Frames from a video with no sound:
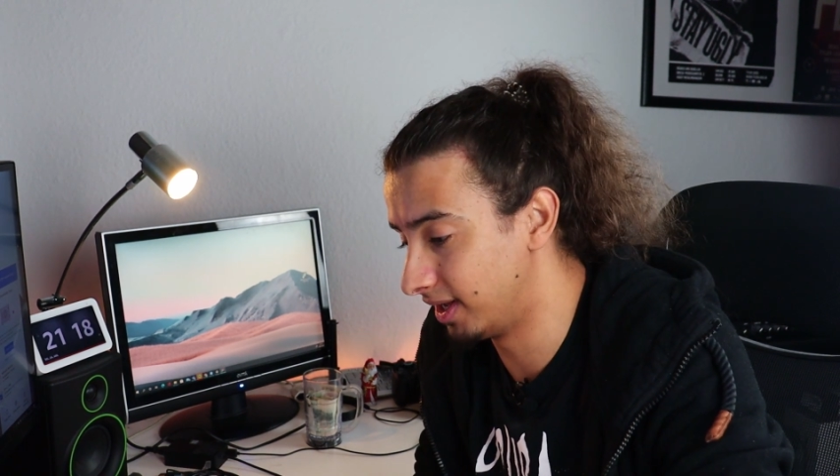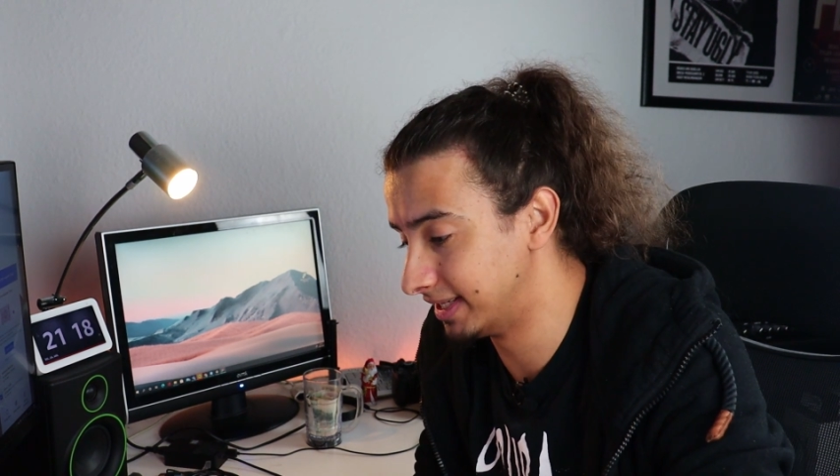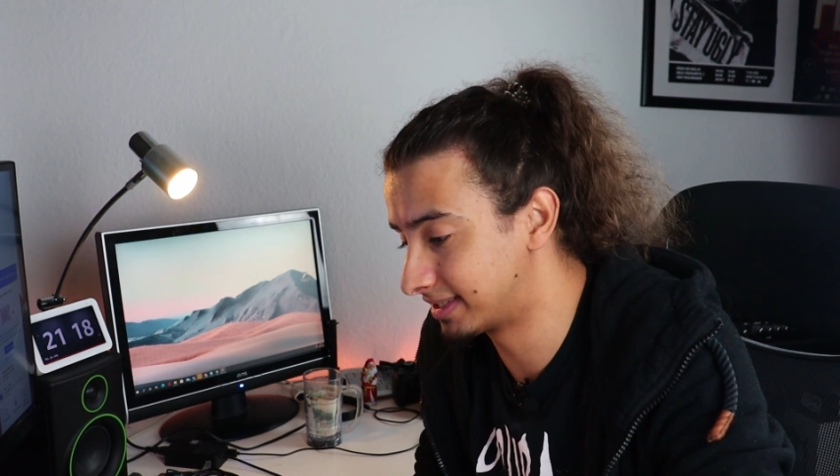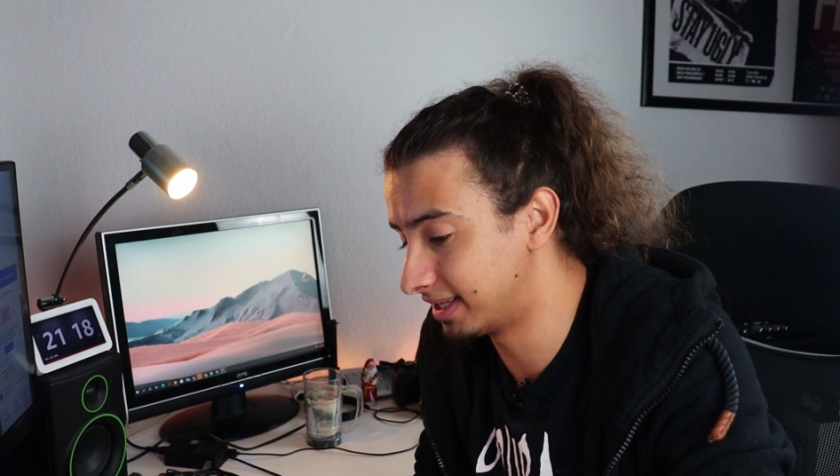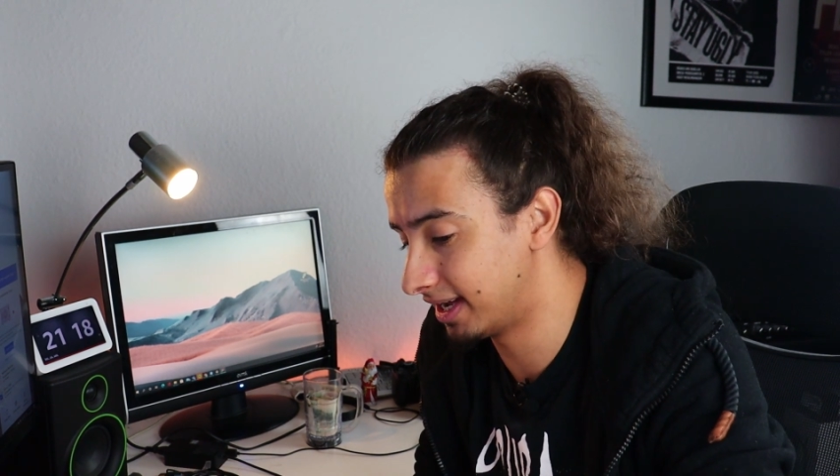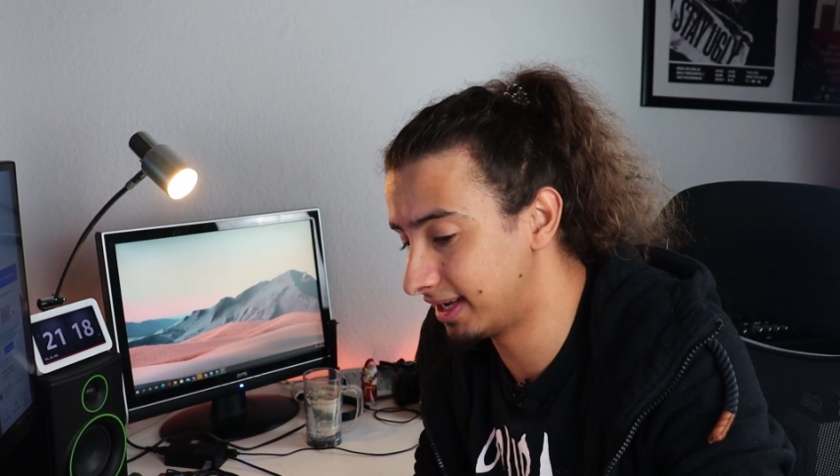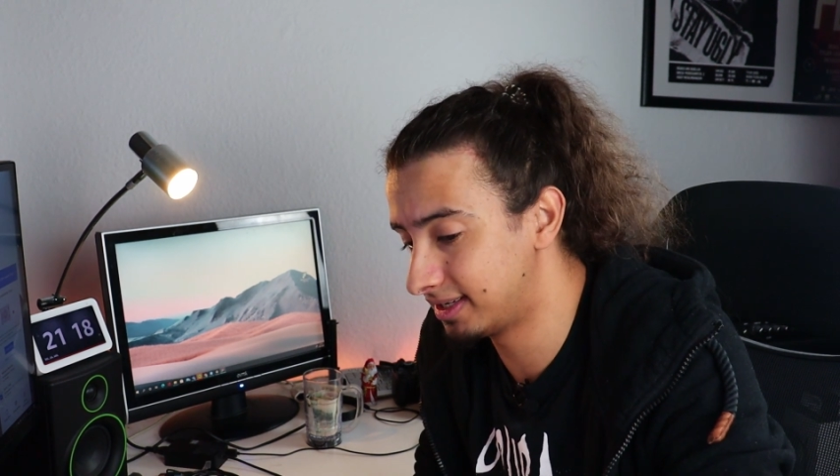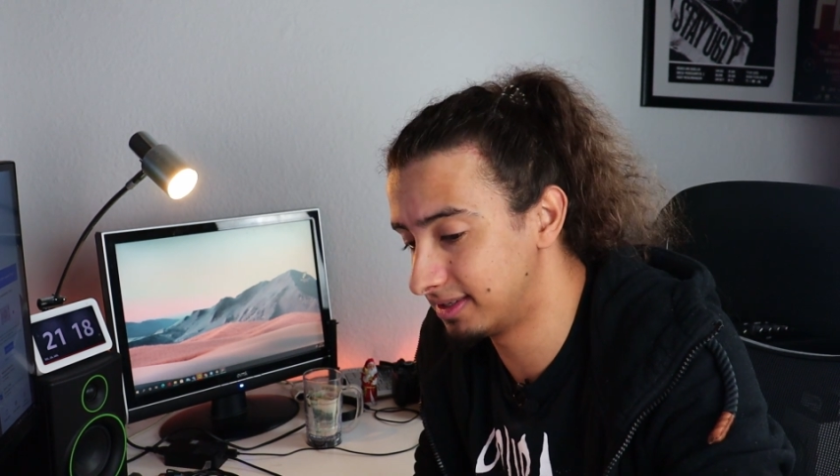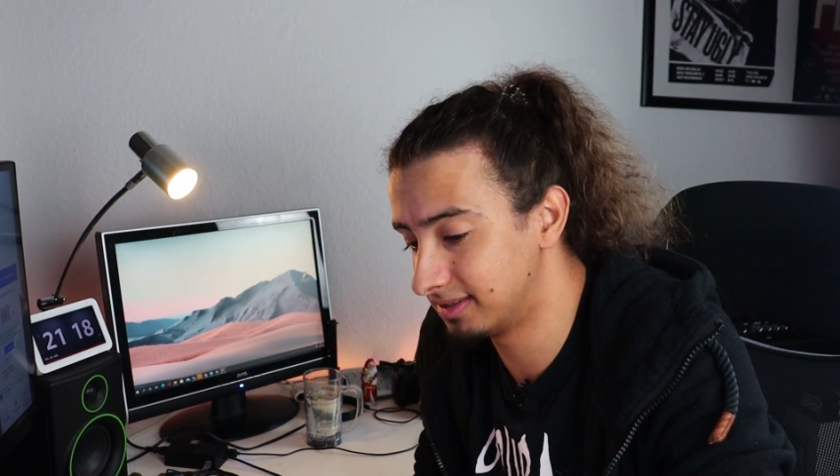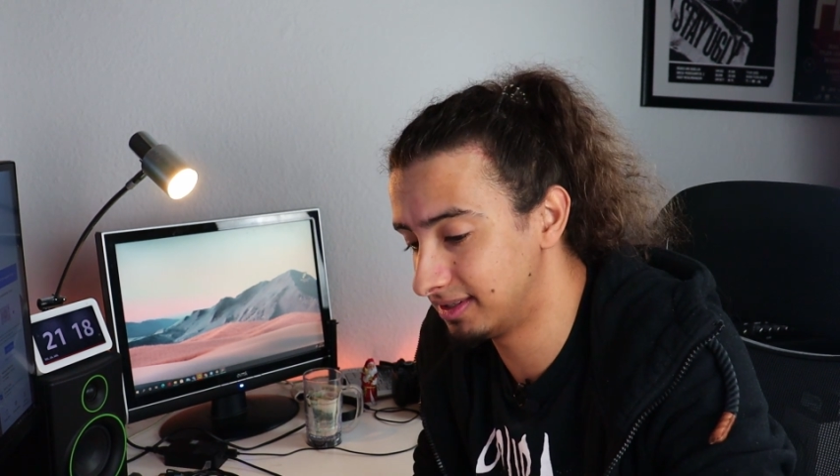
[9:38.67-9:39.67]
It's like,
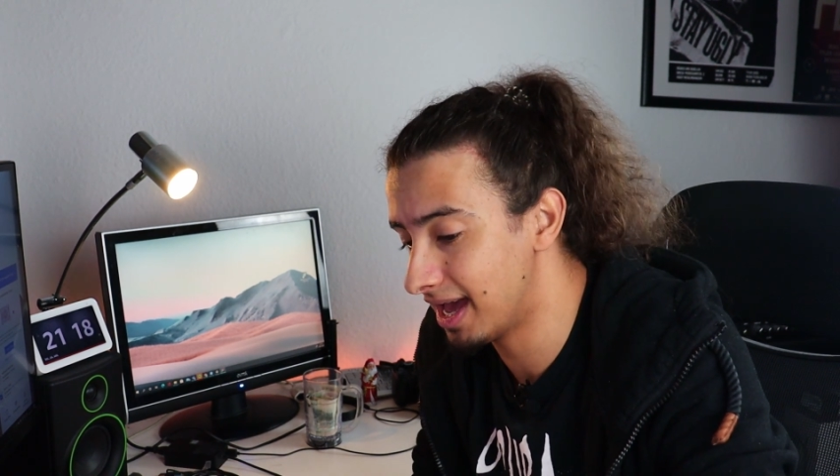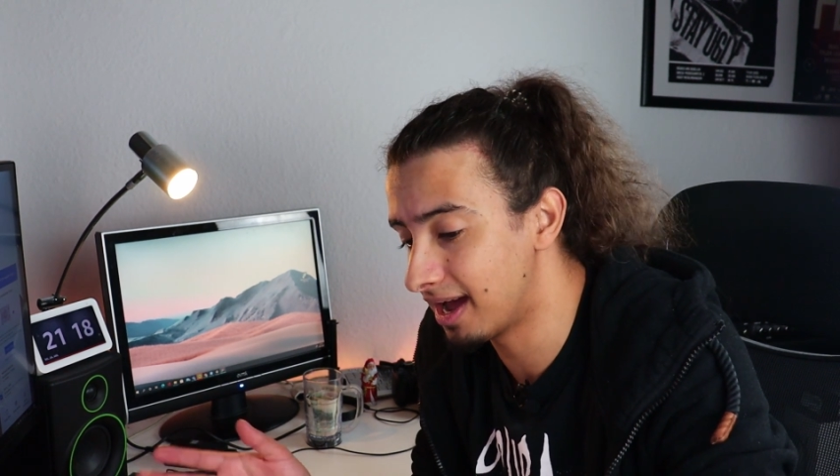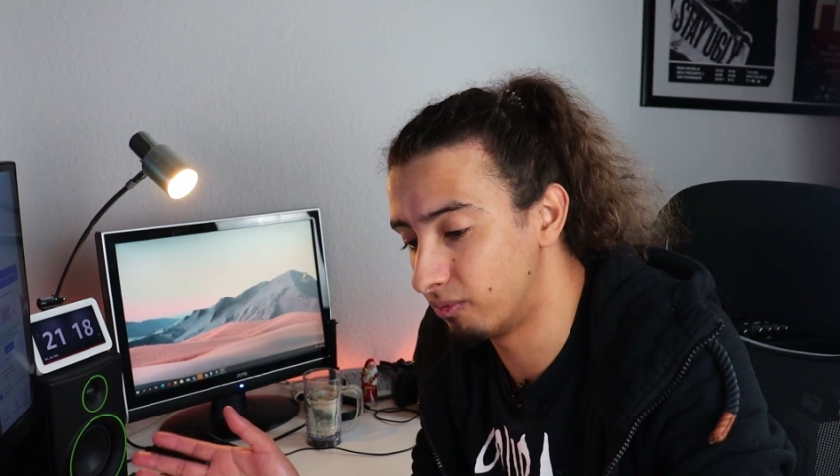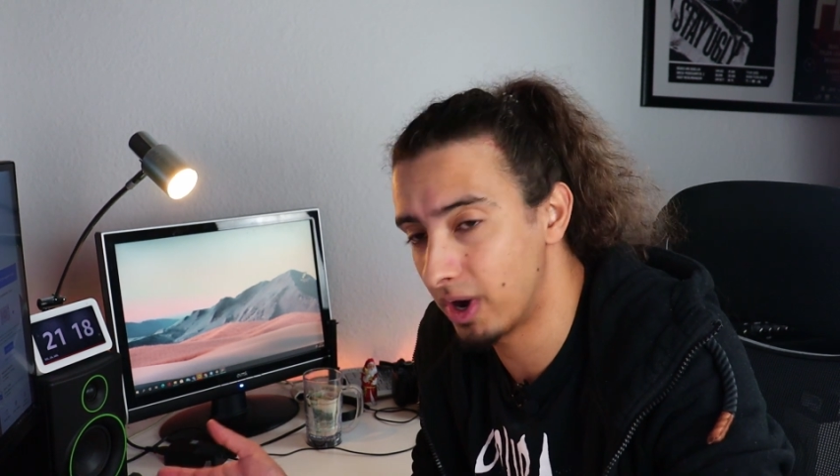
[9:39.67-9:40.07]
yeah,